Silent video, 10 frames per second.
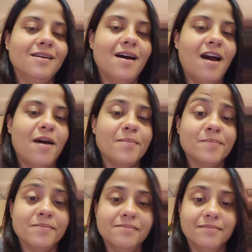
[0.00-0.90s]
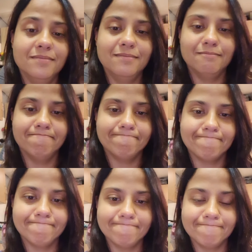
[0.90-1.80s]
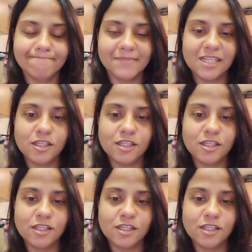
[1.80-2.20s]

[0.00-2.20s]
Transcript: How much do you have left?